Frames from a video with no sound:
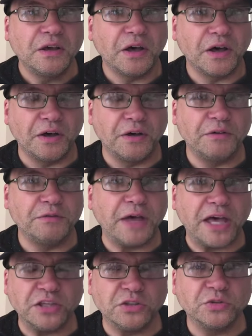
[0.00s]
Uh,
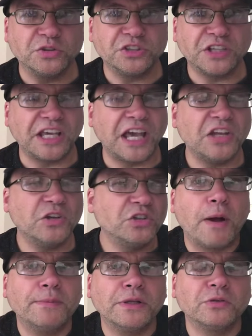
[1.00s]
values. Like, I know
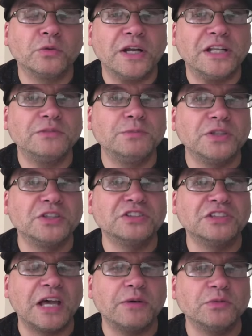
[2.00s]
the public credits,
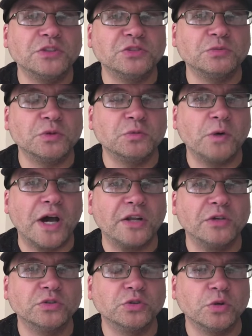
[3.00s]
because that was when
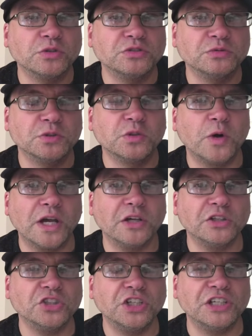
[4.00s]
Watto talked to
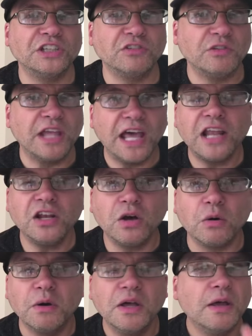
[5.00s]
Qui-Gon Jinn, so that I
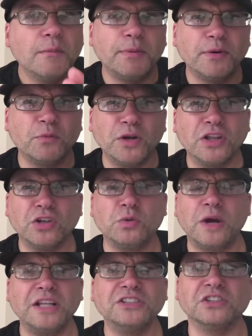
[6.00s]
know. But what other
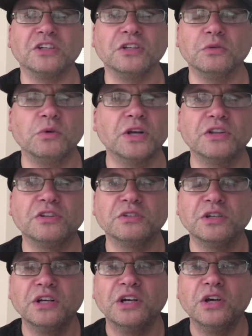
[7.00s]
credits are there? What
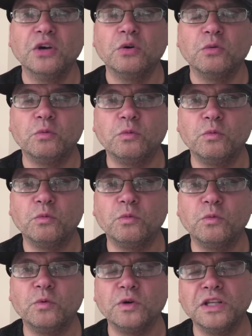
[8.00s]
other,
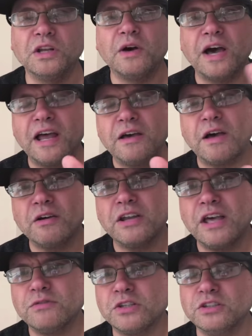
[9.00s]
you know, I, I'm
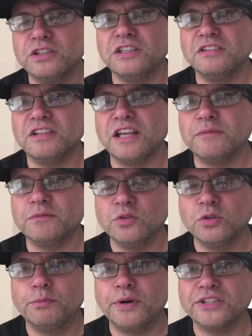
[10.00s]
gonna have to look into that. I'm a
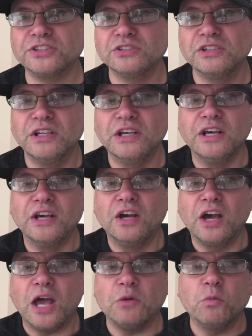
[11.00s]
little puzzled.
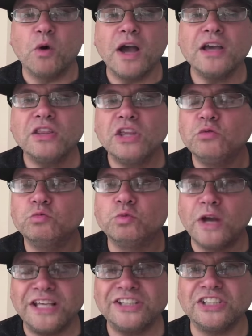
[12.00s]
And why are they
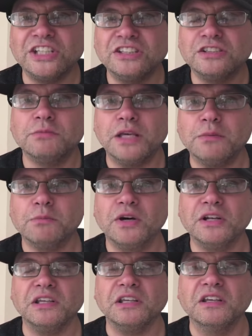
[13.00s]
racing to make
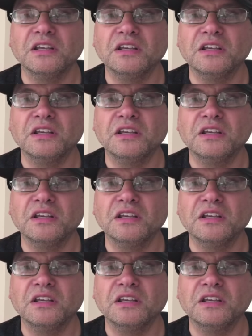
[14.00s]
money?